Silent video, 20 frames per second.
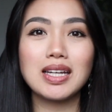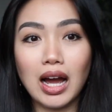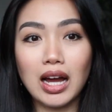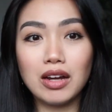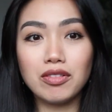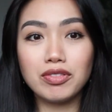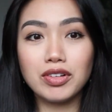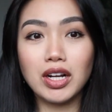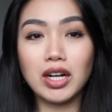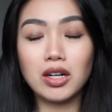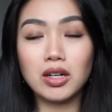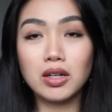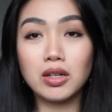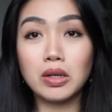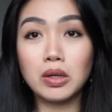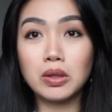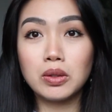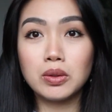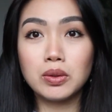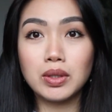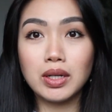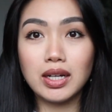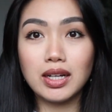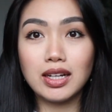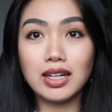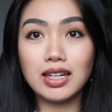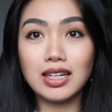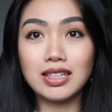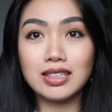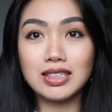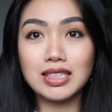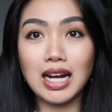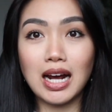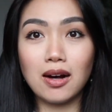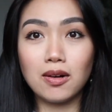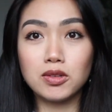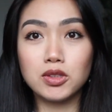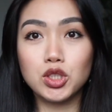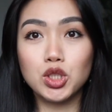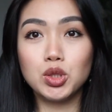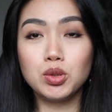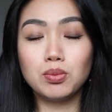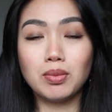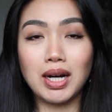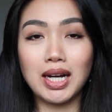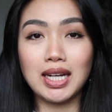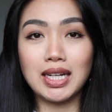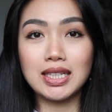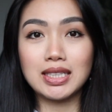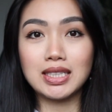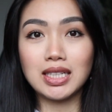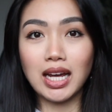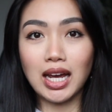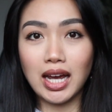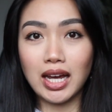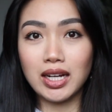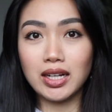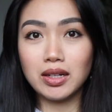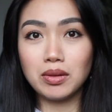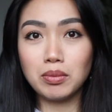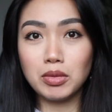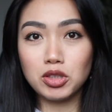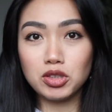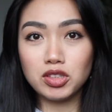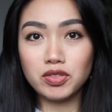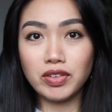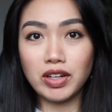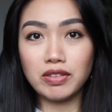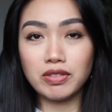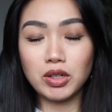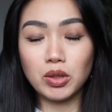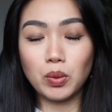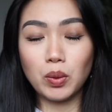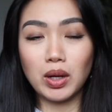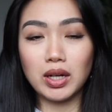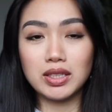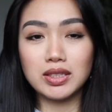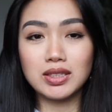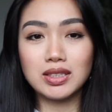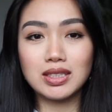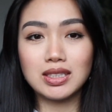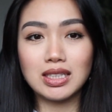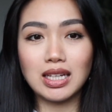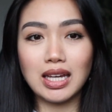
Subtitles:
I've narrowed it down to my 10 most favorite ones.